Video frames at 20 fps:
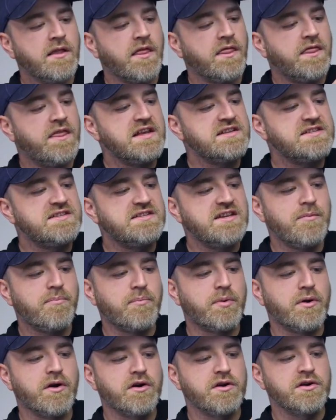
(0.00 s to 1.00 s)
This
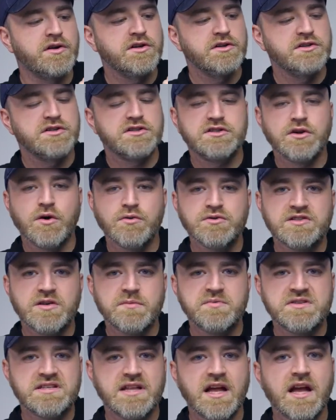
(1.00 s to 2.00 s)
zipper, so
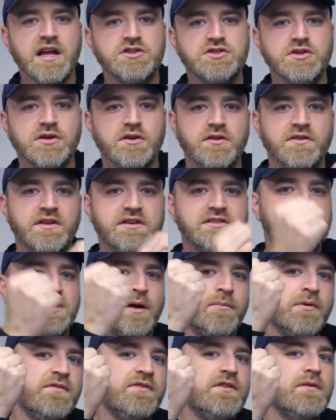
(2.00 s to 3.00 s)
substantial that
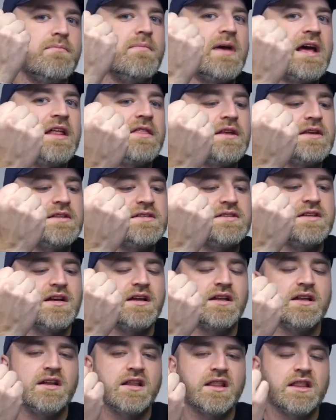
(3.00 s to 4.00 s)
some of the methods
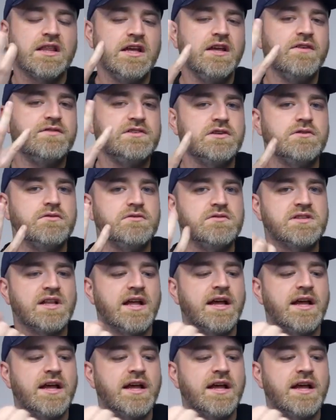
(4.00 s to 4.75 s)
that thieves use,